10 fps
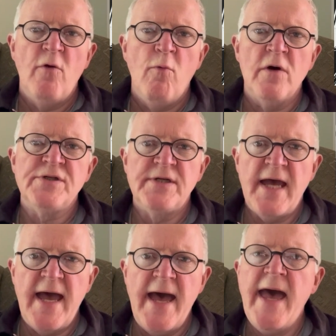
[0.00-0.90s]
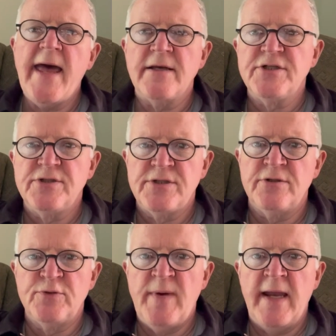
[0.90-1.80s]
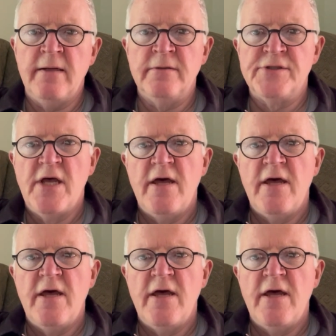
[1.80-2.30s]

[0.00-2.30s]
wasn't at such battles,